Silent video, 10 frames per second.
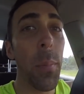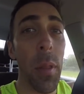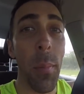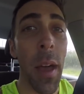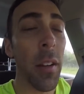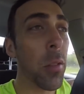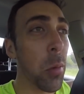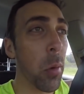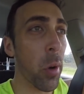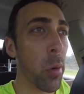up in the mountains
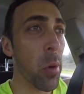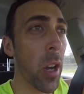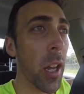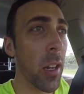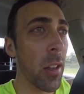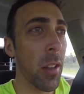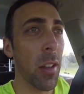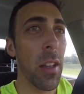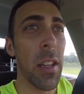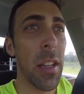where we were running,
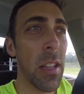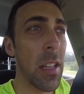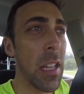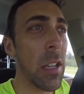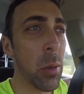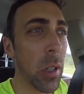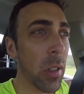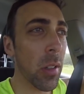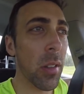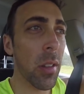it
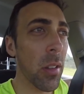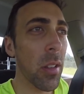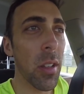was